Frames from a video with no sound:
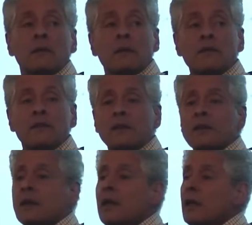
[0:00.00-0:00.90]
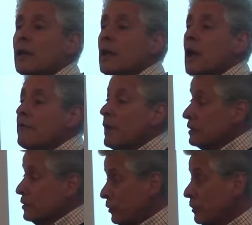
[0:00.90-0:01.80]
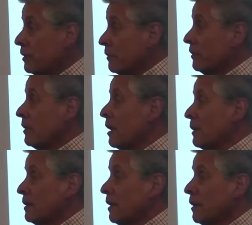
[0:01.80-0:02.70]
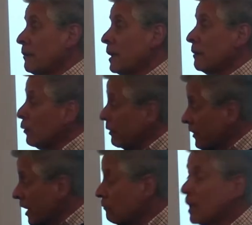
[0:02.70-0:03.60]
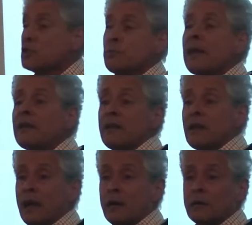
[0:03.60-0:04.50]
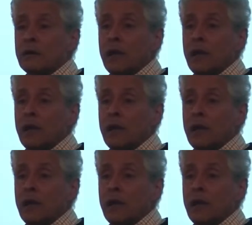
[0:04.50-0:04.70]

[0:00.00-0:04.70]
Recently, I've had students come and tell me, we've done much better now.